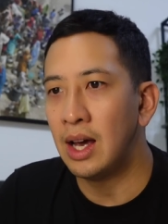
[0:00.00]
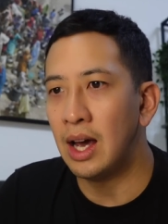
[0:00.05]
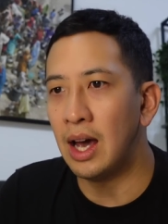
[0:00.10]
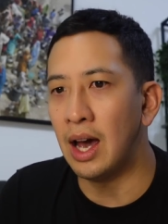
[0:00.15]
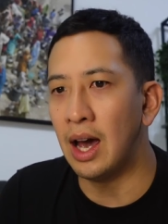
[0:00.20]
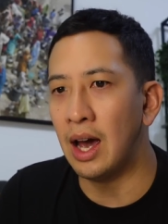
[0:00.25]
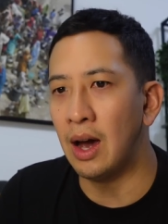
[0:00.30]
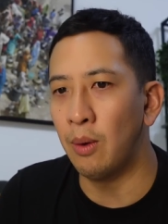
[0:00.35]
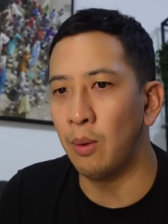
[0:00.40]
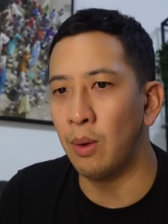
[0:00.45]

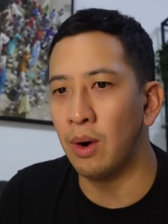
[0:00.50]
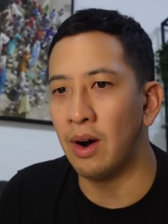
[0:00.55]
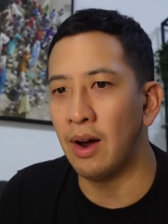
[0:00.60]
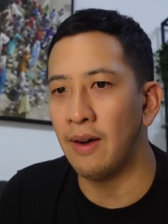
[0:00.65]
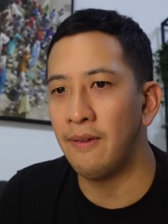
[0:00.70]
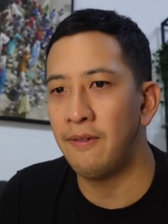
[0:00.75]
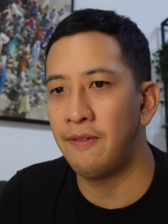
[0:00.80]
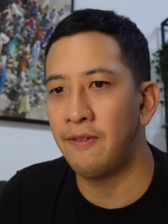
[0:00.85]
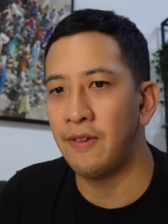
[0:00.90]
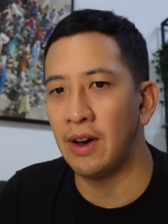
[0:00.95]
uh, where
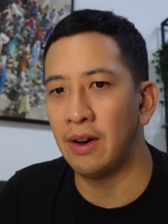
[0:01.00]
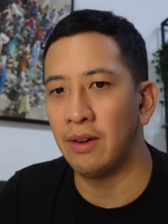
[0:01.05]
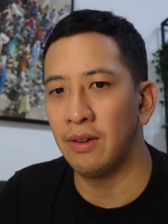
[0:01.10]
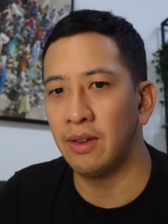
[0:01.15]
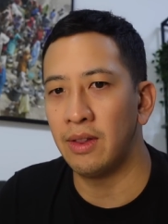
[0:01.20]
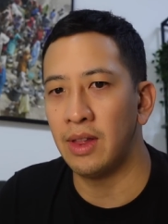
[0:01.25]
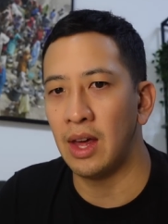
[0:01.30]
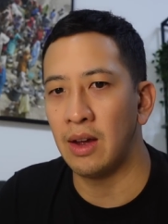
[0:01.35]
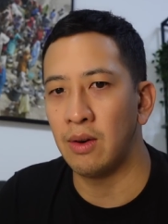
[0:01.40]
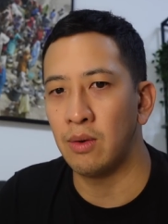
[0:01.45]
I
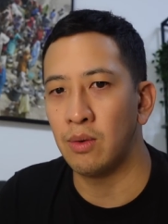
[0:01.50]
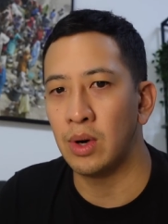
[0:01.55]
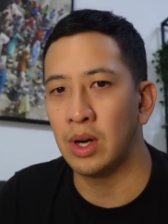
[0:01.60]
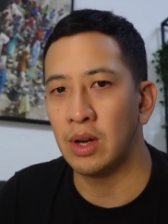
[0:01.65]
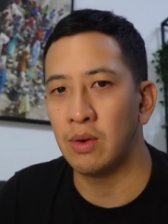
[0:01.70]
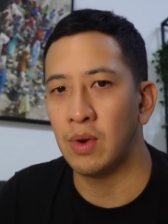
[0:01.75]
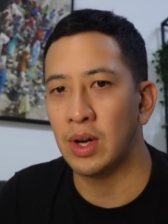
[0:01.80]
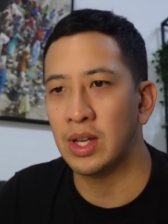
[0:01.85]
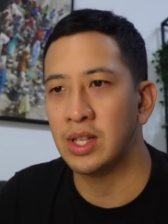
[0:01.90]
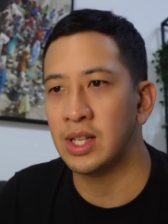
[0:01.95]
felt they
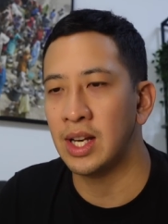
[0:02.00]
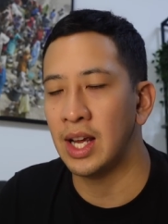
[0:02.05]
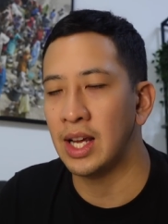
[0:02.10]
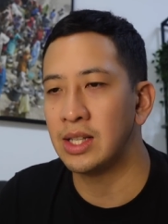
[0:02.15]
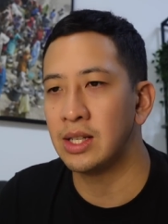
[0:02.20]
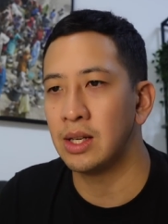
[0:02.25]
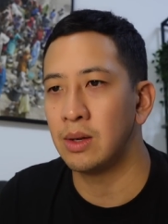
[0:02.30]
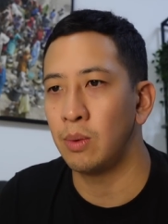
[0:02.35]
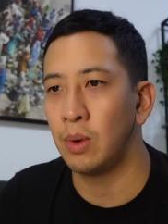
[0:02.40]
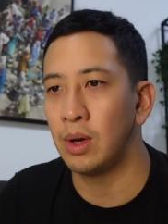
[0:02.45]
really
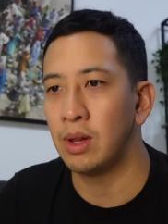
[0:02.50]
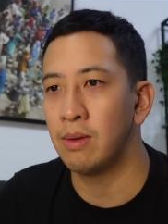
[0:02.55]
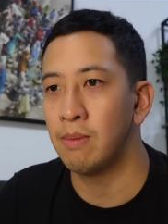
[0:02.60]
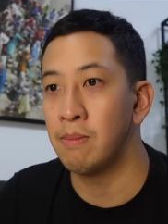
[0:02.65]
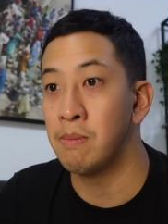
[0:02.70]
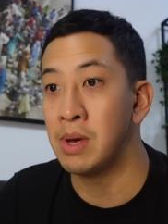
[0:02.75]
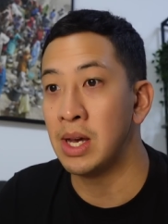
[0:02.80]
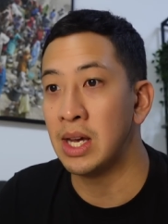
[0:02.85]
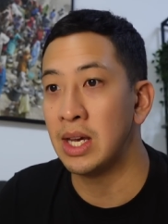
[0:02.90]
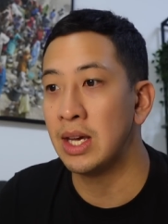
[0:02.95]
resonated with
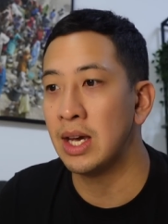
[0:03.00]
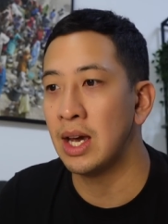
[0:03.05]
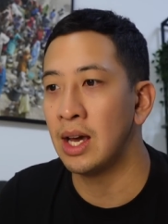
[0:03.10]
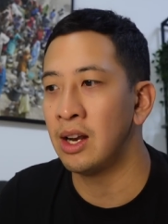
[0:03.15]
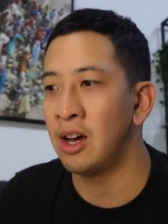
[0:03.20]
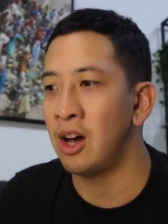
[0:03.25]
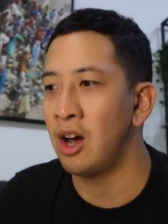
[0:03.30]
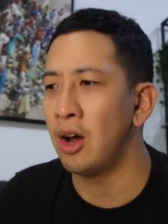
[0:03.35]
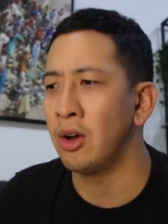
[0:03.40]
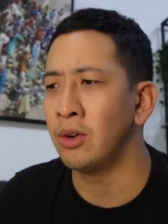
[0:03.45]
me,
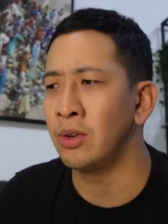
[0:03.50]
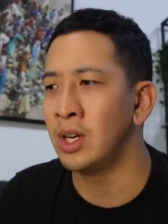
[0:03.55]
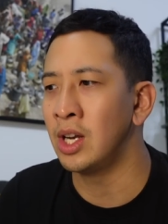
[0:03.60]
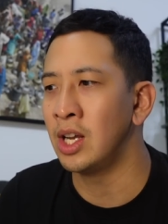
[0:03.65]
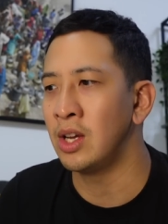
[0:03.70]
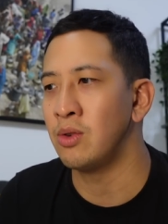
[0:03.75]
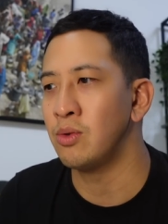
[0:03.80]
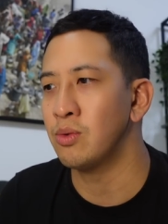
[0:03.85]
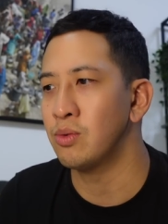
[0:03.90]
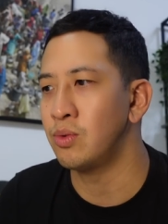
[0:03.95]
and I
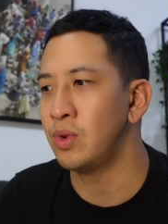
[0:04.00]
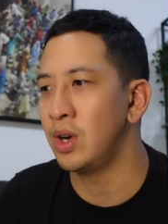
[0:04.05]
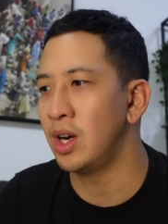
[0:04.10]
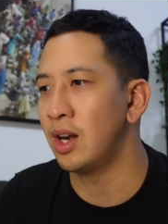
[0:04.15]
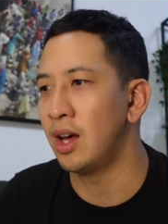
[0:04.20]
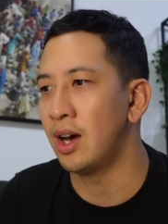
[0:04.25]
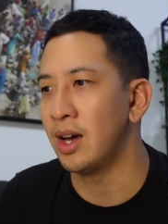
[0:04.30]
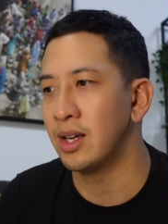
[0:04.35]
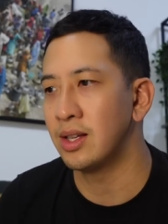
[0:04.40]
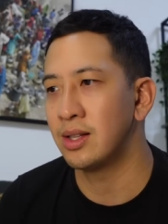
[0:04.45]
only
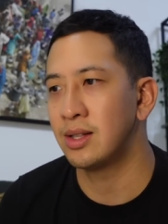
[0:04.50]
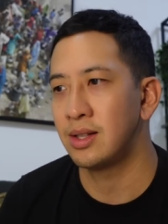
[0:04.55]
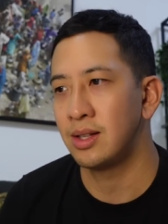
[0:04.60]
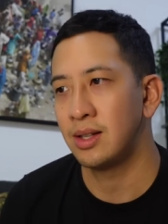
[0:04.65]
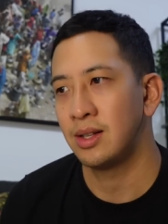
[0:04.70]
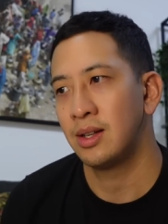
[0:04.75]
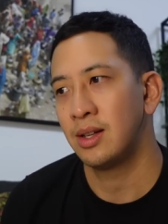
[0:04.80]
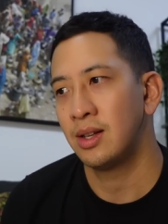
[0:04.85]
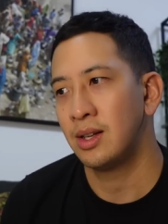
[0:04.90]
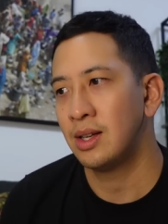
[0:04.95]

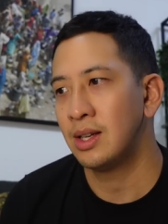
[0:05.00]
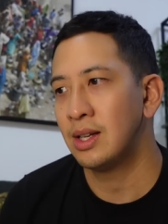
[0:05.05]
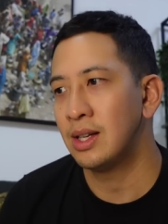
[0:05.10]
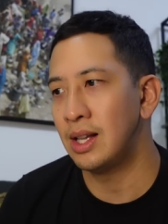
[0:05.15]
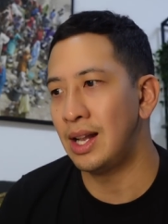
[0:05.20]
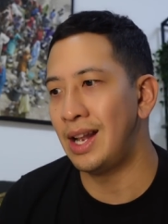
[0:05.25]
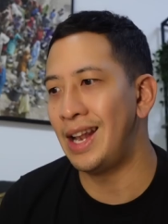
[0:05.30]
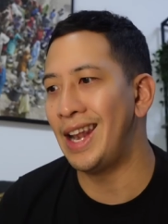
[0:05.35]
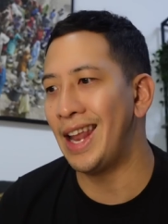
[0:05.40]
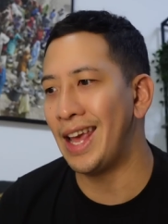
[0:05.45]
realised
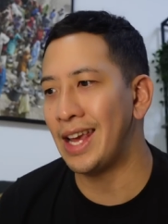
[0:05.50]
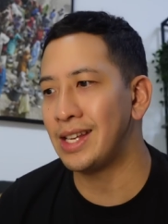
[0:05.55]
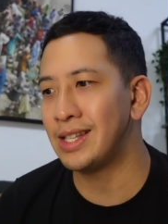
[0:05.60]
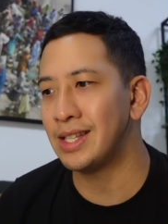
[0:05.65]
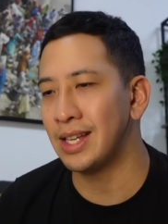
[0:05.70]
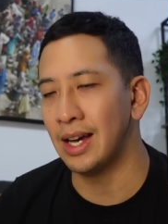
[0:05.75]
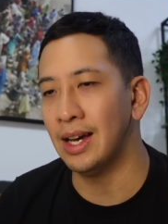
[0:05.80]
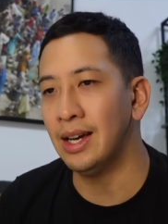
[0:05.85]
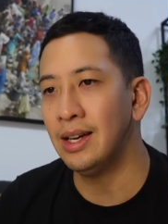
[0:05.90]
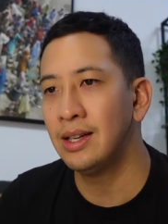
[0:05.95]

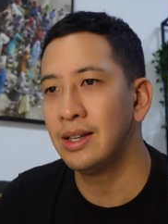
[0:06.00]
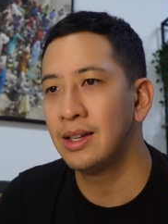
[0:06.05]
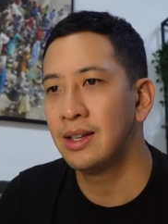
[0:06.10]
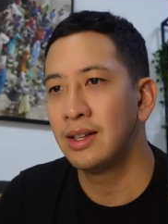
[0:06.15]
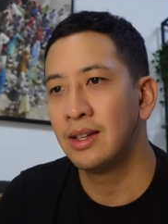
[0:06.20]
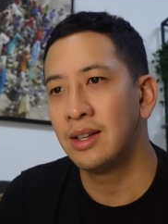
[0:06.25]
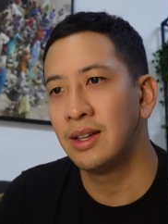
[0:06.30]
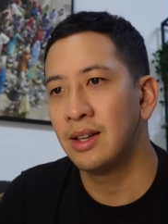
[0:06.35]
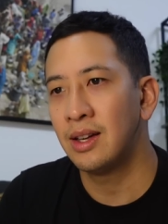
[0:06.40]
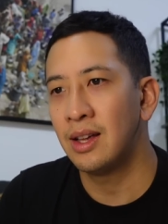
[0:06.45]
later
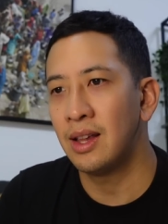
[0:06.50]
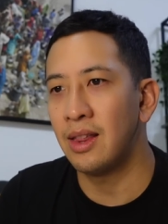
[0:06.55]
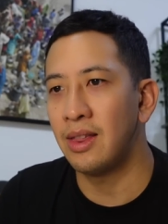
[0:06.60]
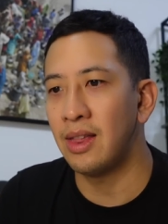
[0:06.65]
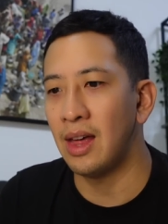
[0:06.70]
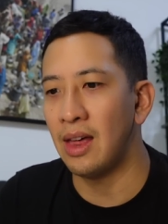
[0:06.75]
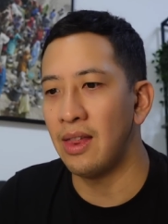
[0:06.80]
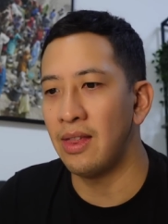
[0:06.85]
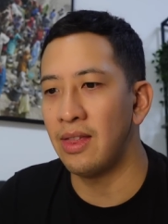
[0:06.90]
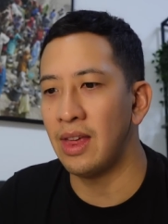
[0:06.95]

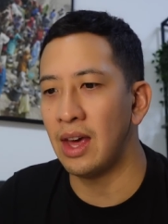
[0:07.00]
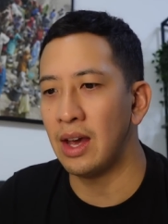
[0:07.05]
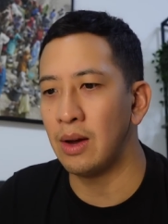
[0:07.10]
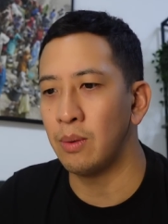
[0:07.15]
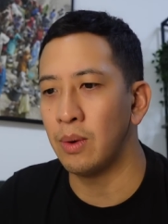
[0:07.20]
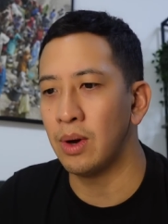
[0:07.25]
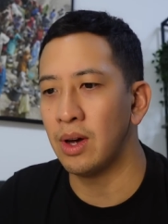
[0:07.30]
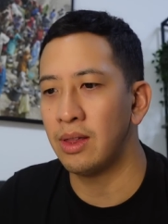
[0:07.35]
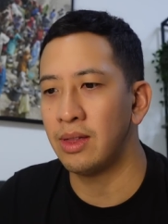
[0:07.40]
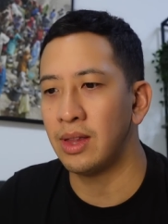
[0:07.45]
that they
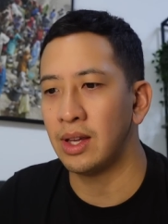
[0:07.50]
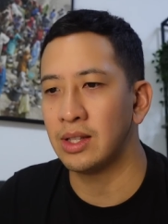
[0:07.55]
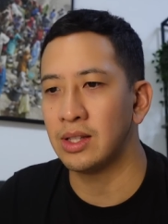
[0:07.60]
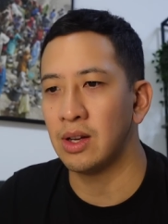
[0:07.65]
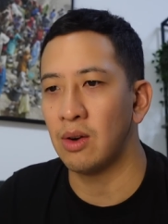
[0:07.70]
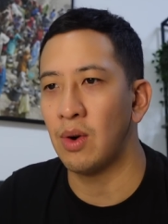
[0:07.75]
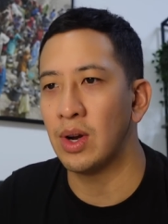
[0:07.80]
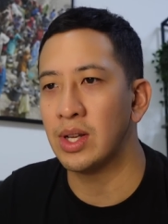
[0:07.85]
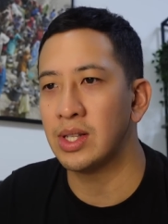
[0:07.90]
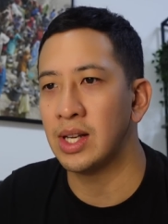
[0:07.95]
were things
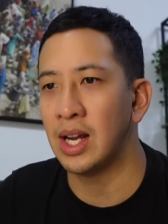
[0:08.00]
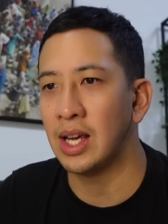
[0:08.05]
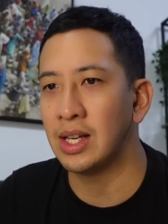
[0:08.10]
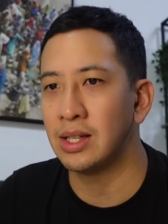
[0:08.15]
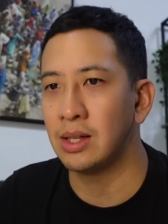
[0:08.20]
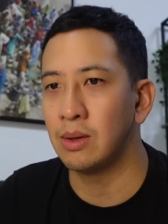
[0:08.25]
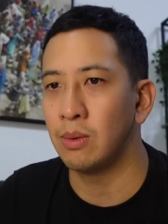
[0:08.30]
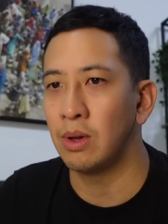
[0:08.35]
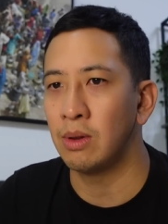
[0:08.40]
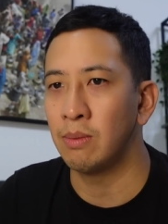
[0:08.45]
that
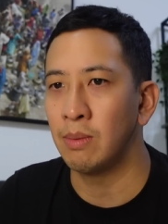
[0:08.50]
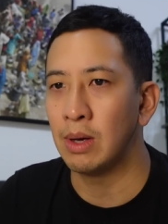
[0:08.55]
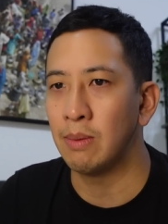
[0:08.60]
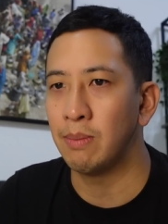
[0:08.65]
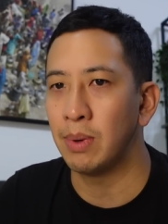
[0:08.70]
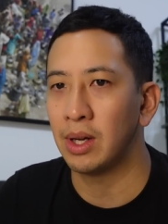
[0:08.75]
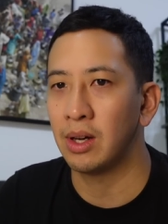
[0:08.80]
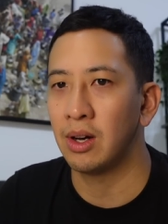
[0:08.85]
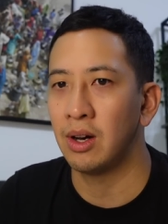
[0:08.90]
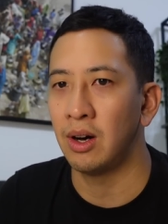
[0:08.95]
resonated with me
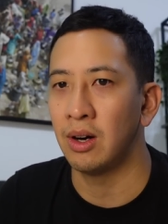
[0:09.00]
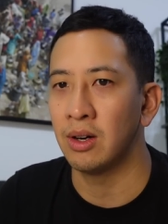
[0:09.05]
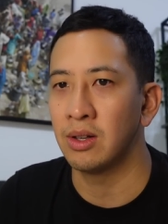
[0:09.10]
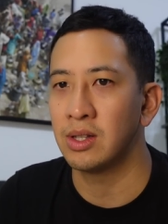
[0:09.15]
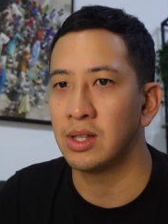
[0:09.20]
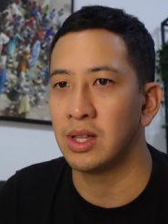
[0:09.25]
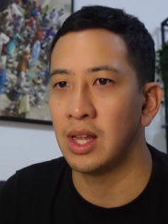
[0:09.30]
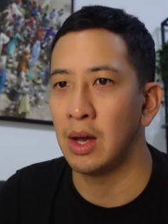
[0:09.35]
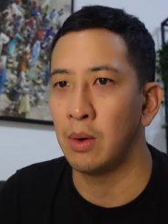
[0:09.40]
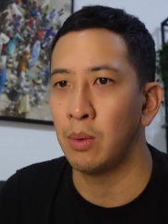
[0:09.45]

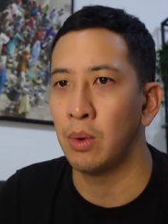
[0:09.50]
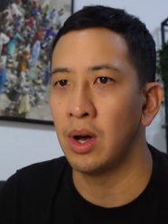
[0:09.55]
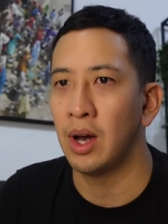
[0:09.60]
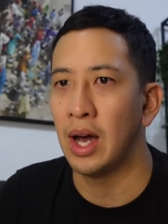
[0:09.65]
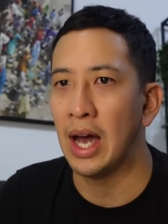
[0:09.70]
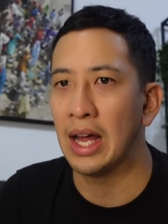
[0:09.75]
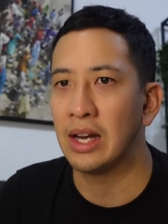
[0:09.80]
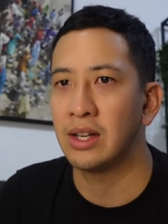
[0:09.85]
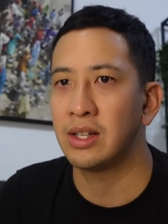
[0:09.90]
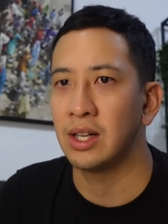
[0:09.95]
because they
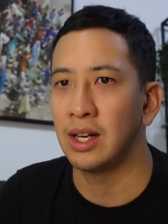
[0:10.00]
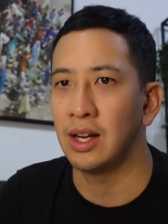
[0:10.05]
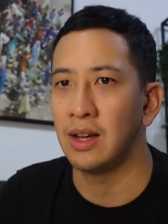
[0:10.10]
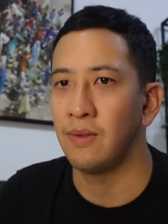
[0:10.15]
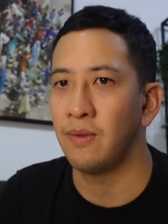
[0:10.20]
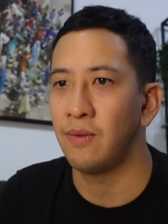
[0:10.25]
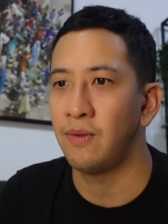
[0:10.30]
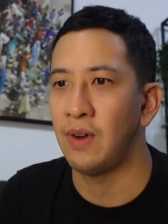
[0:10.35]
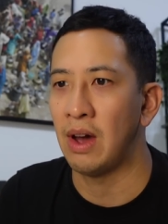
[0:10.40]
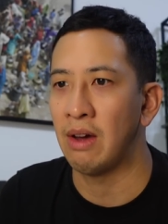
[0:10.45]
were actually
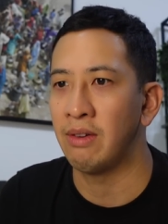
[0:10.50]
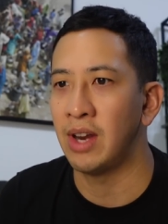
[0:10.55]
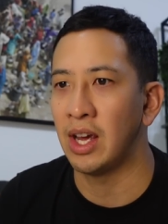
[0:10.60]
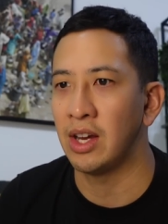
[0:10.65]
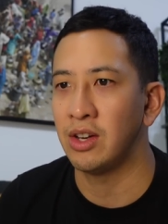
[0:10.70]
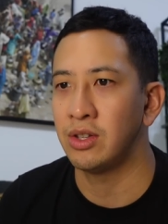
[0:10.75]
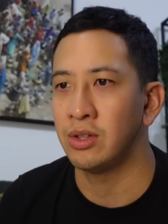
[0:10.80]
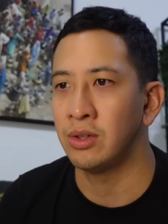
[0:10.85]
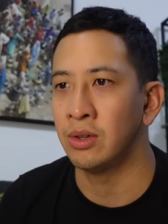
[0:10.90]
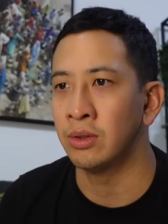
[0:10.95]

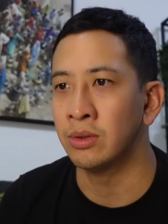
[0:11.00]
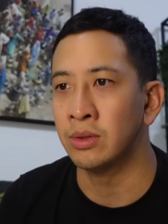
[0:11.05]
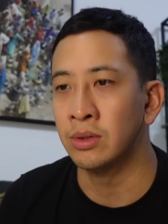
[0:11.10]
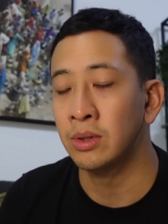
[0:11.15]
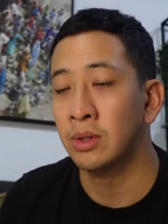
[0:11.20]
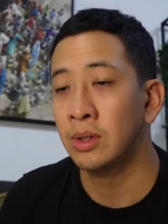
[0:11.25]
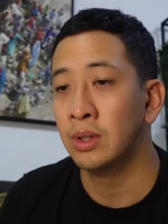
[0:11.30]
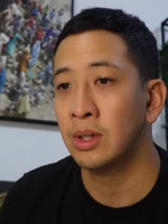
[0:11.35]
foundational